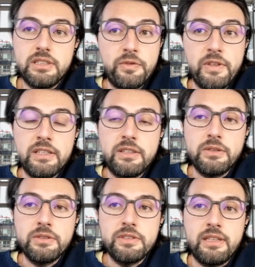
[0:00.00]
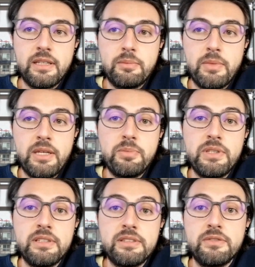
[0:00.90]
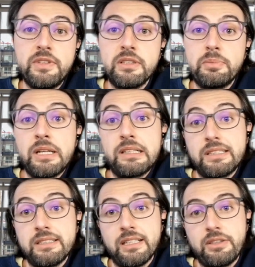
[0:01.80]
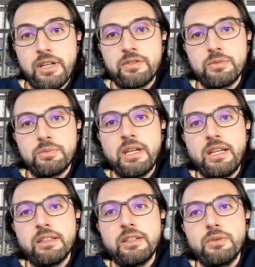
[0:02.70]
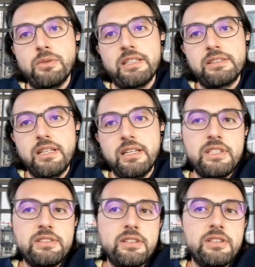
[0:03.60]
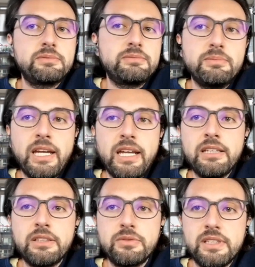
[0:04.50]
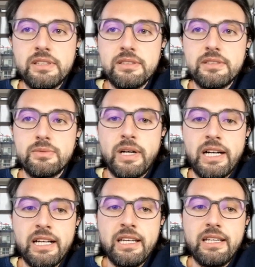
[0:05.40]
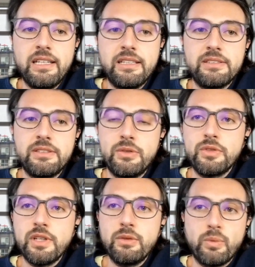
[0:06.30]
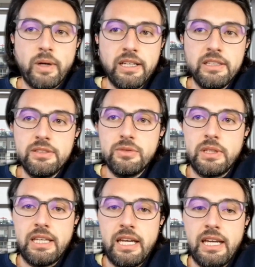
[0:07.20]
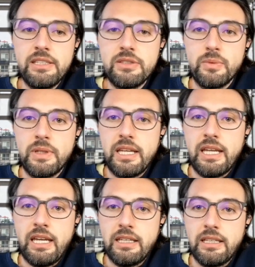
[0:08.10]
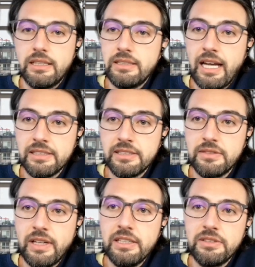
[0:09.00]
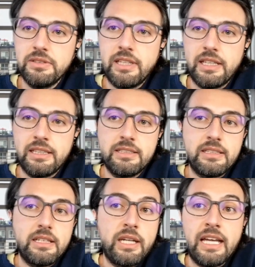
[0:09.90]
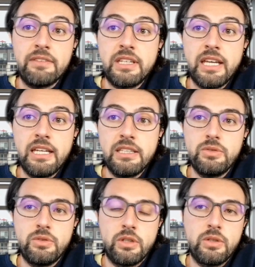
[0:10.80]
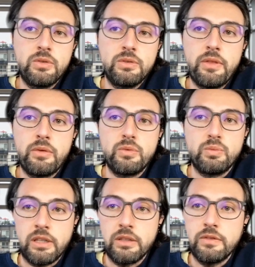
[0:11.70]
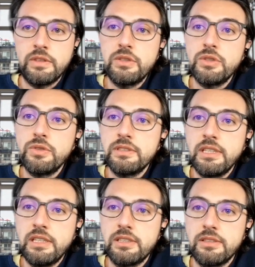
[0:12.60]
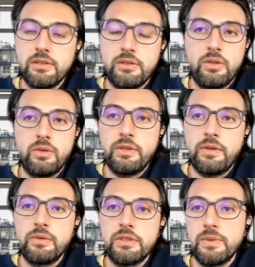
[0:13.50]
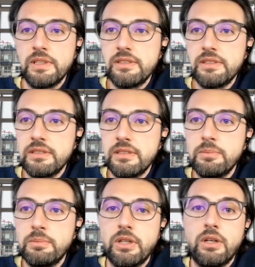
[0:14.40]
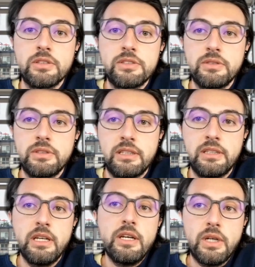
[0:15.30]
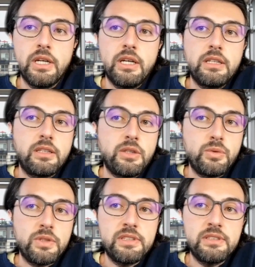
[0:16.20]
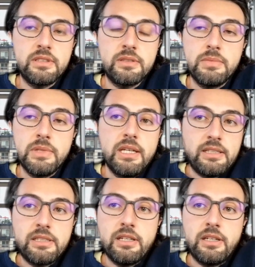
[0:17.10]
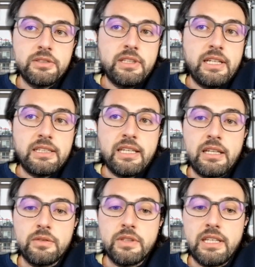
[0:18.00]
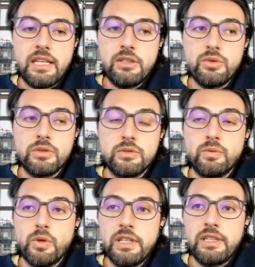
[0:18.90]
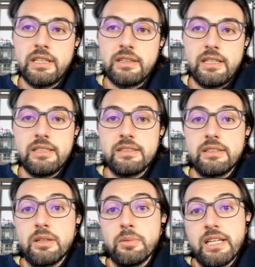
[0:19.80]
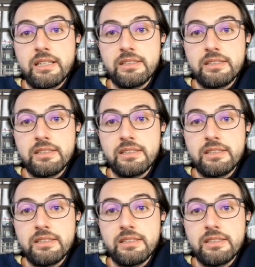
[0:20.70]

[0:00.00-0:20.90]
fulfill those, then there may be severe penalties that you have to pay in the US. So these are mainly the reasons why it is usually wise to engage with a tax advisor who can navigate you not only through one of the jurisdictions, so not only through the Swiss system, but also then through the US system. Essentially also then at the end of the day to avoid that there is a double